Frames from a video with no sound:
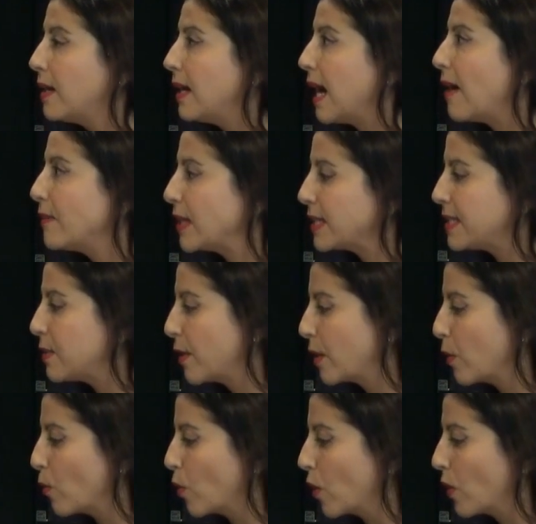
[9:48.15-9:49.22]
having a
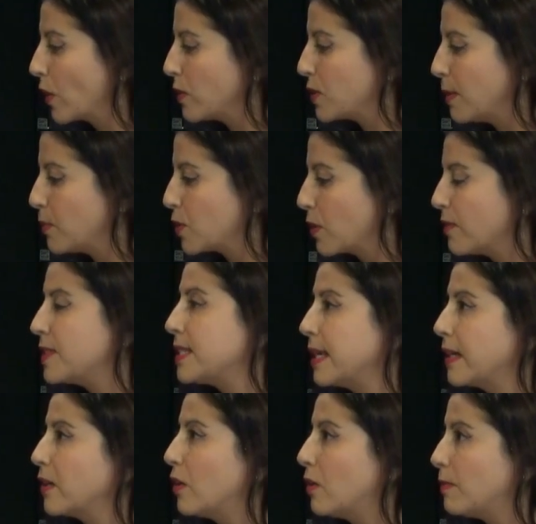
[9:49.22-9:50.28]
secret word or some sort of
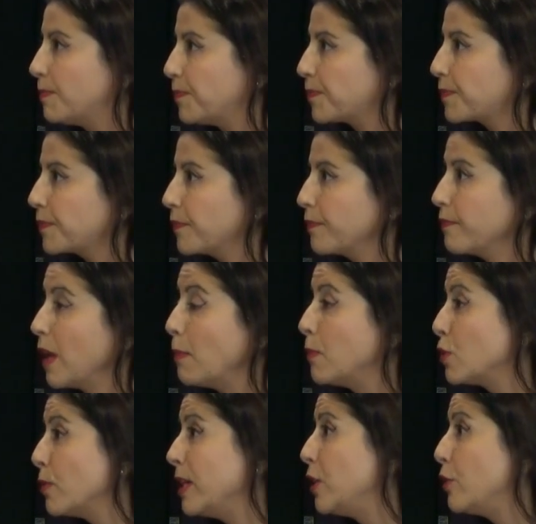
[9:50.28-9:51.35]
signal
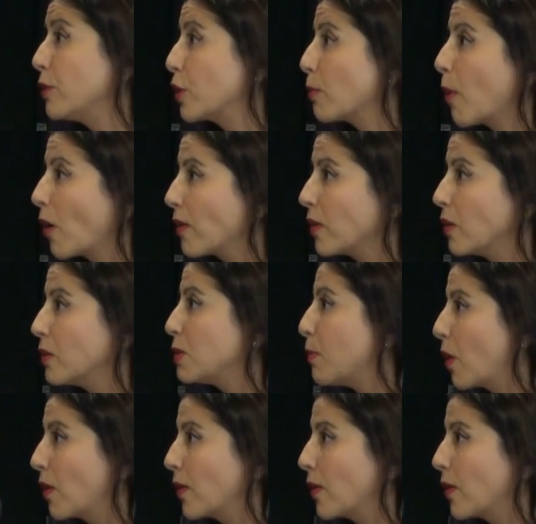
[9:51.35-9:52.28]
between you and your partners